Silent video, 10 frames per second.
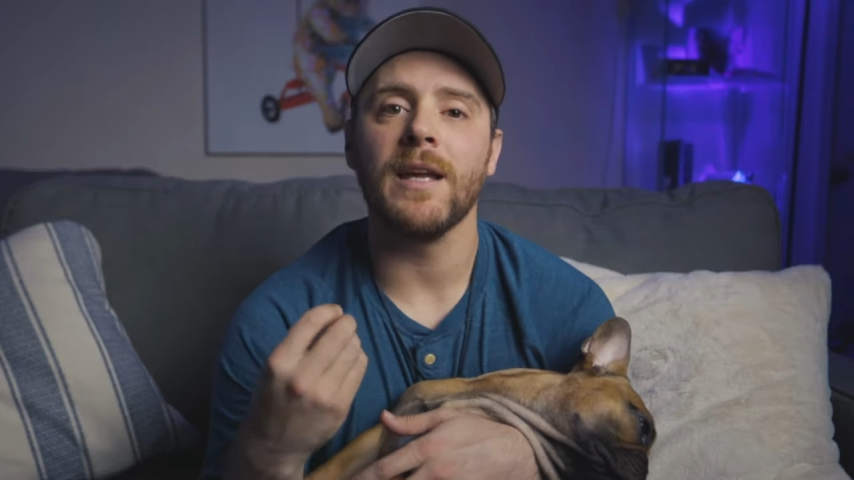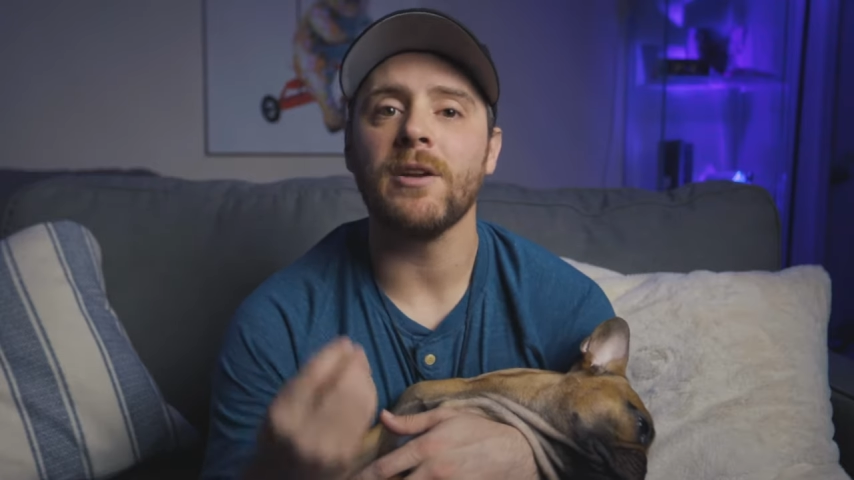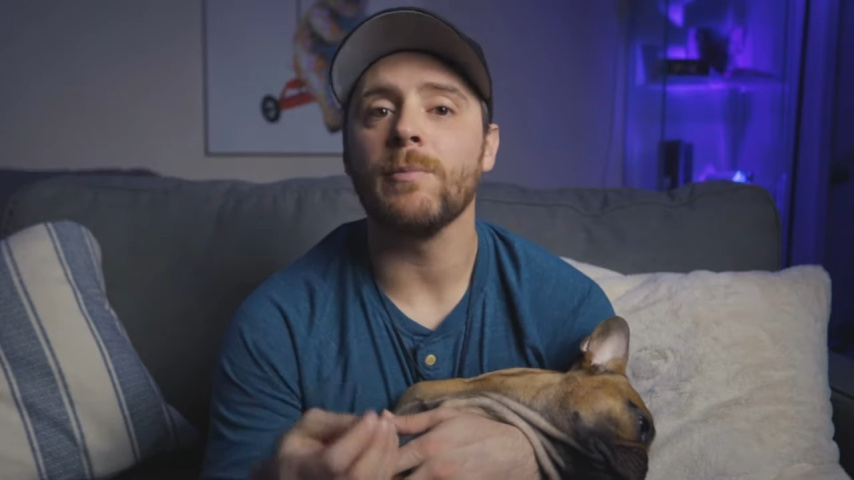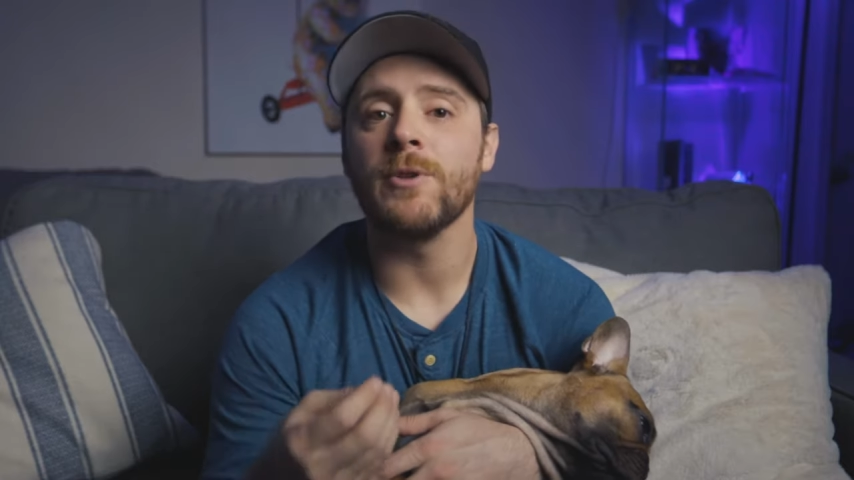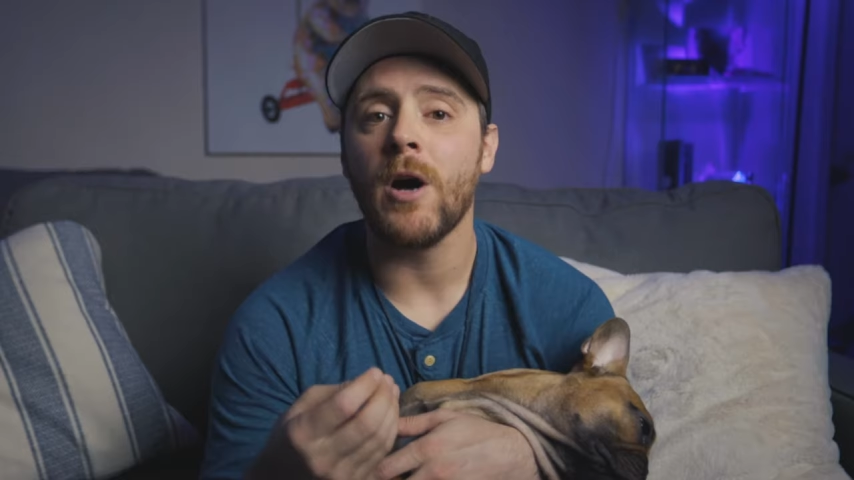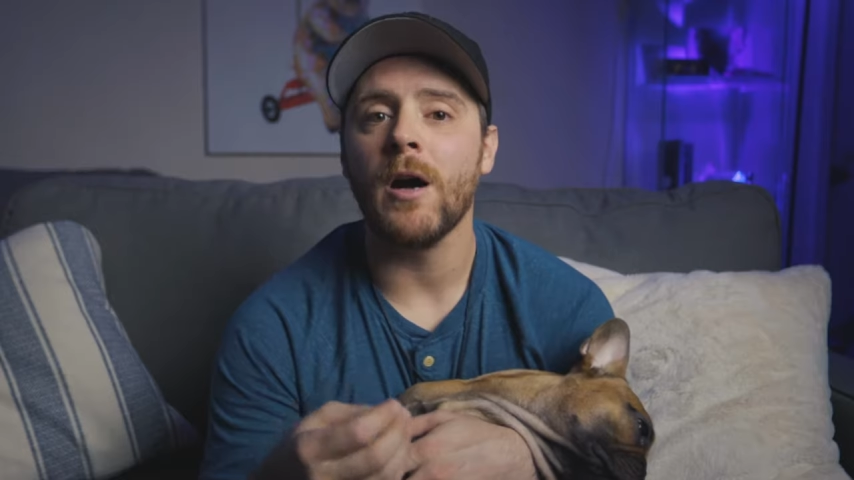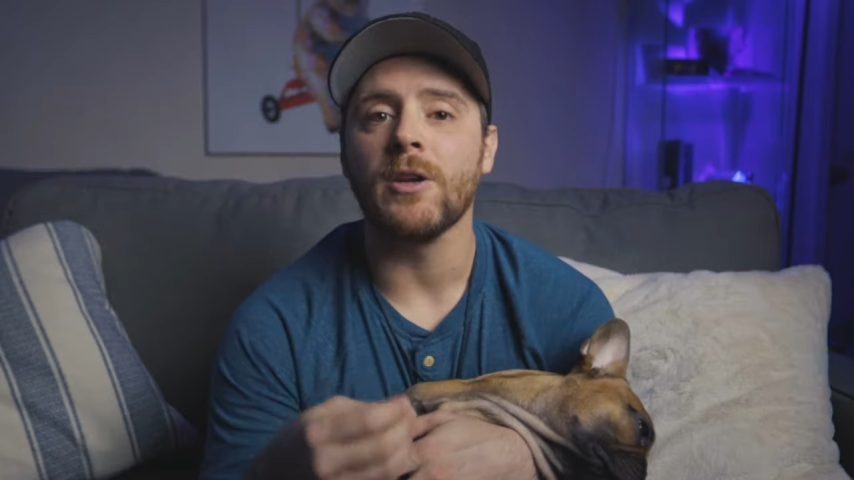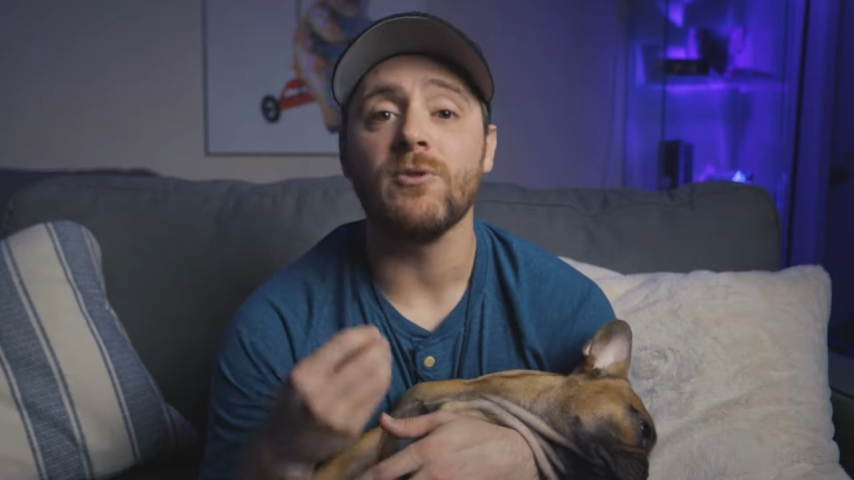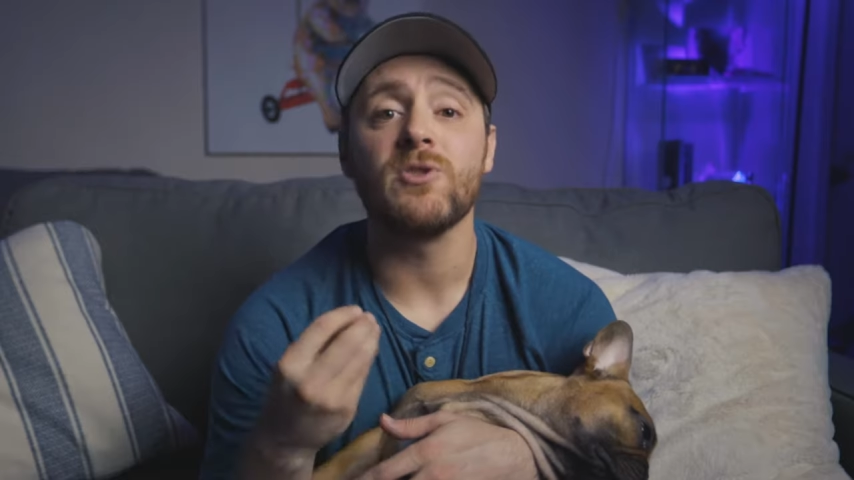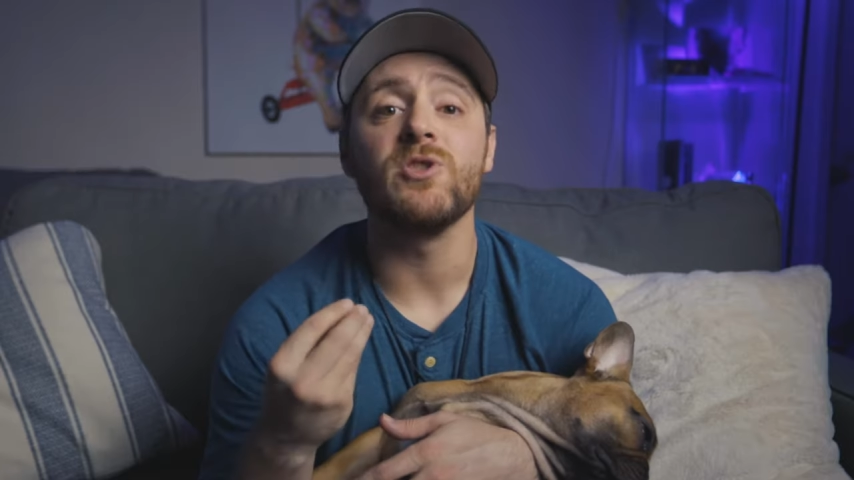get your
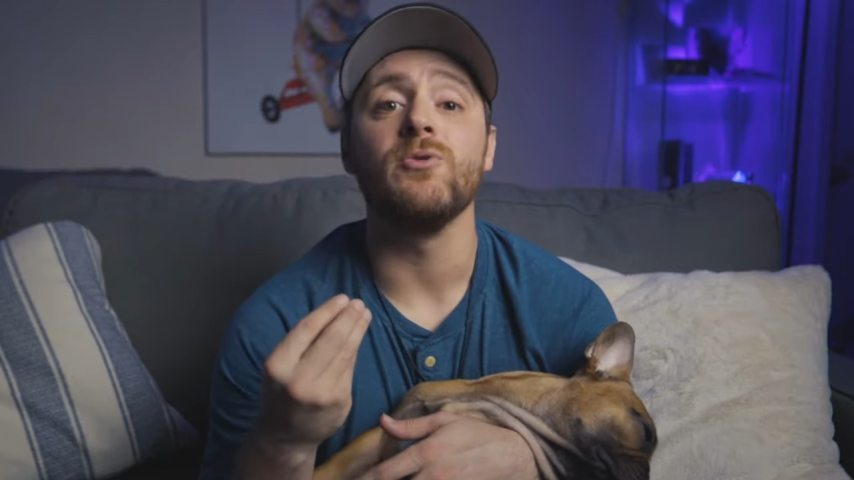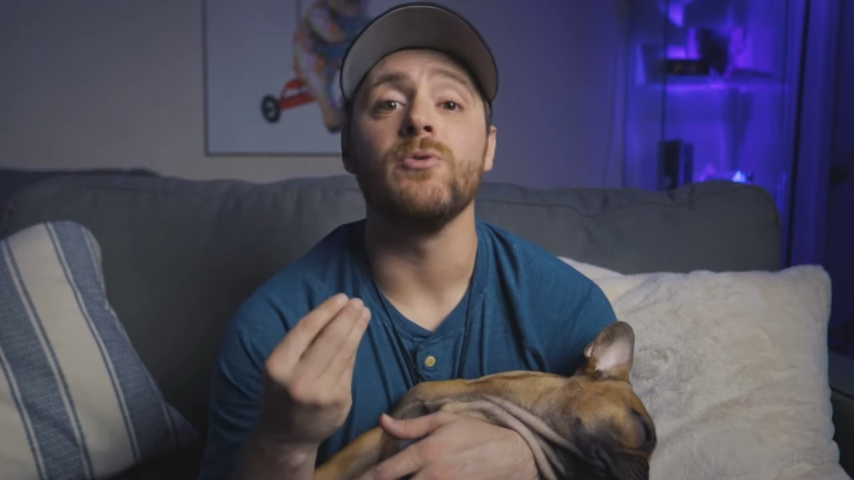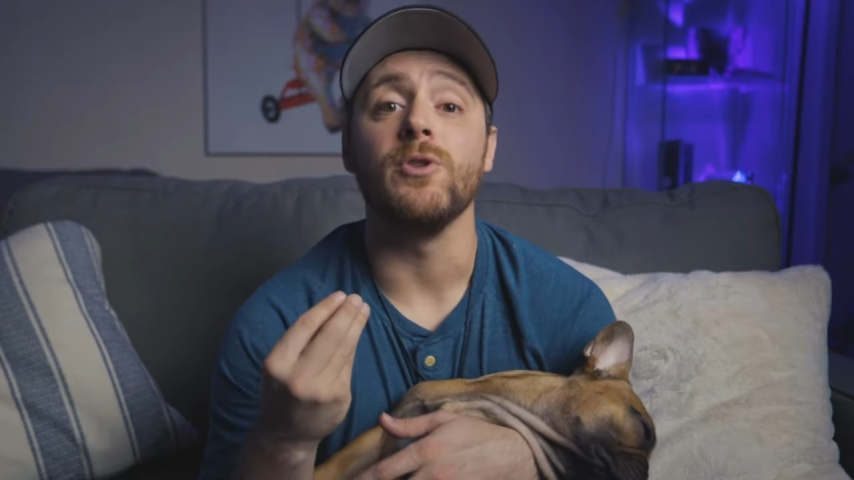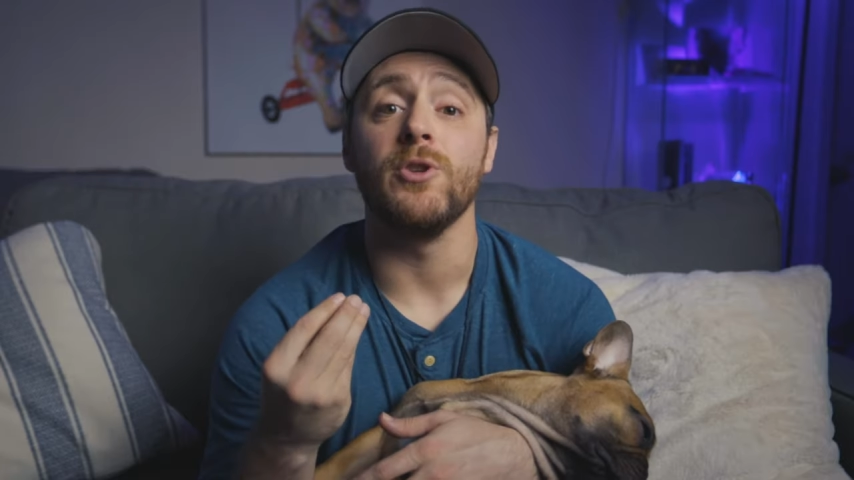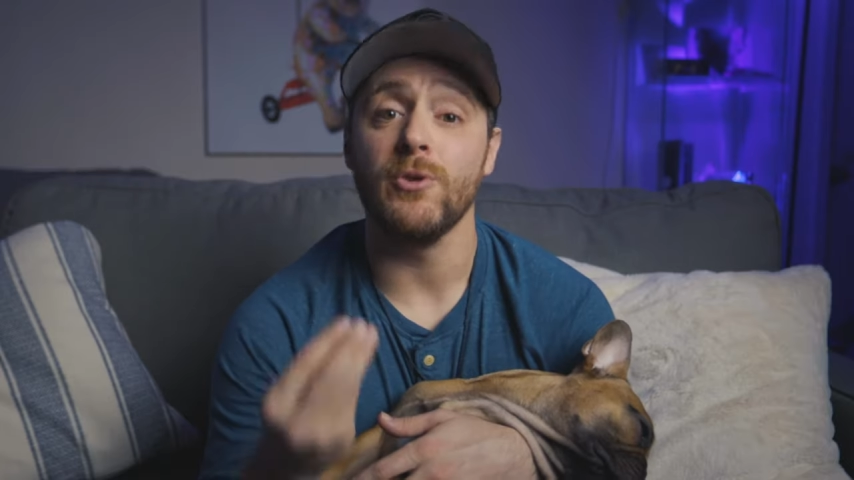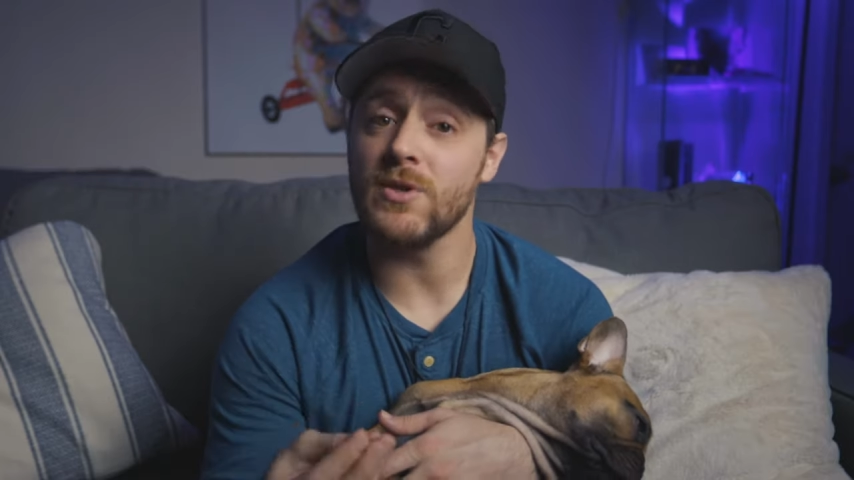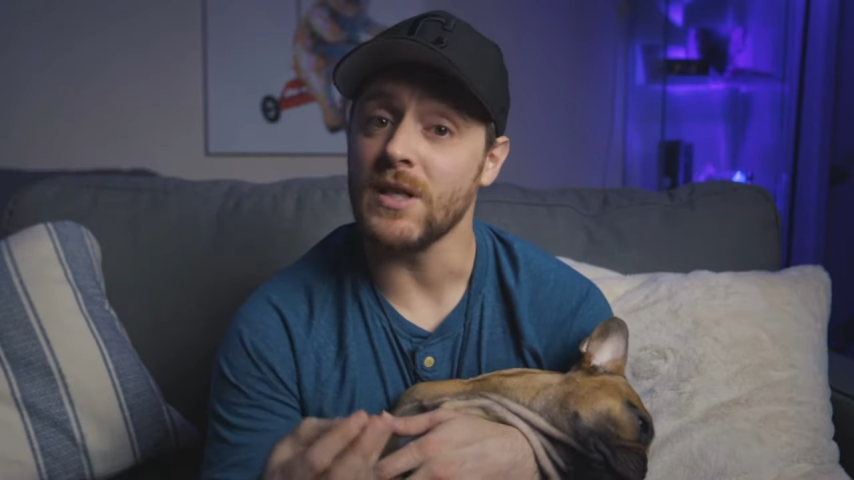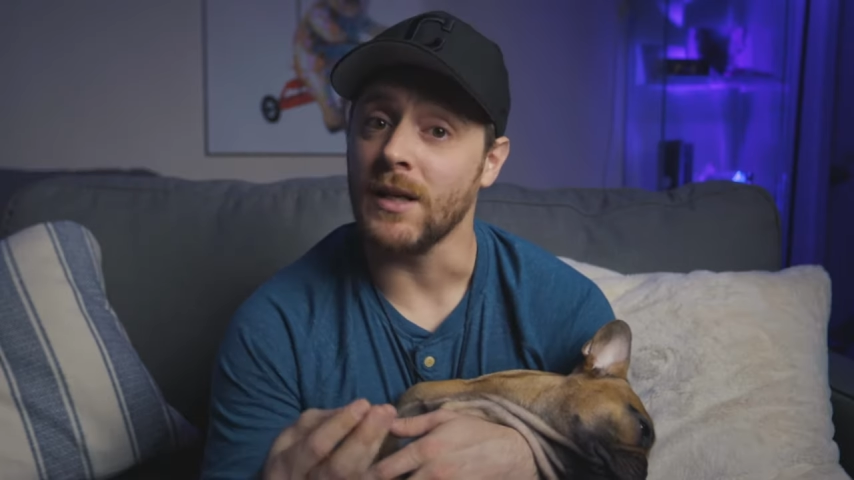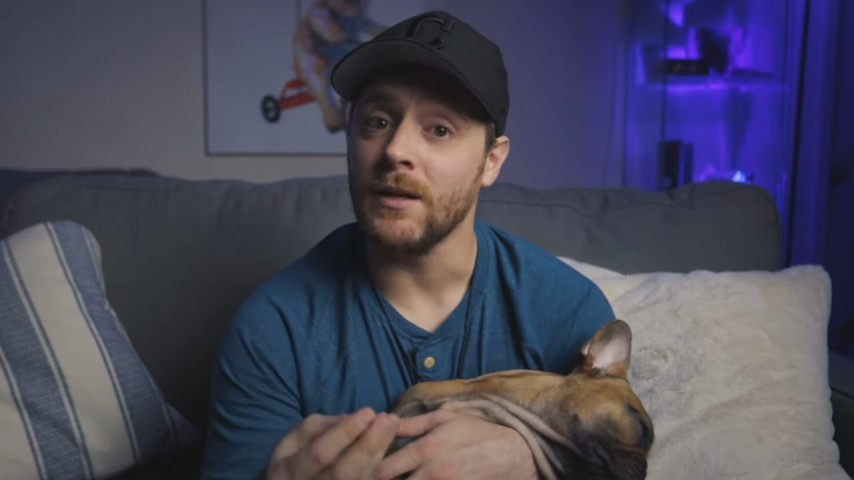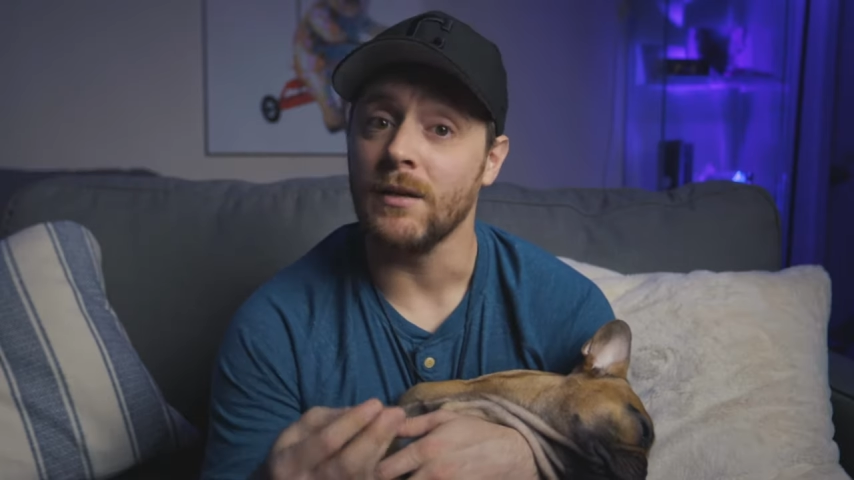dog used to
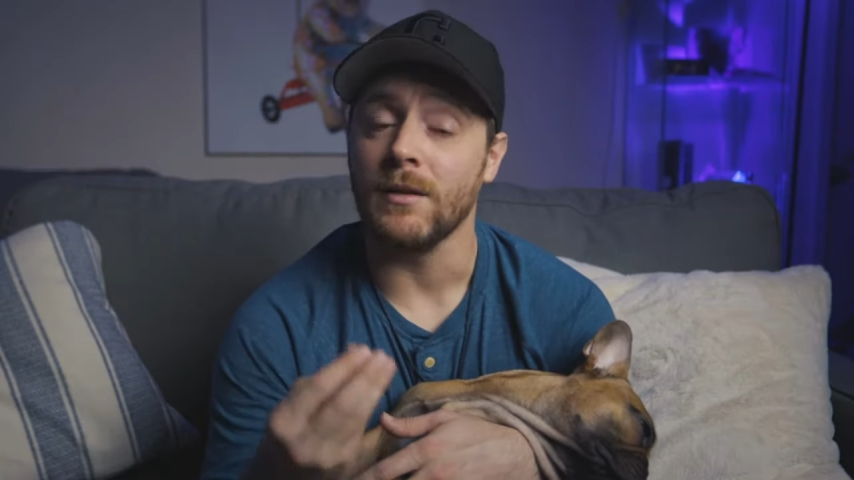using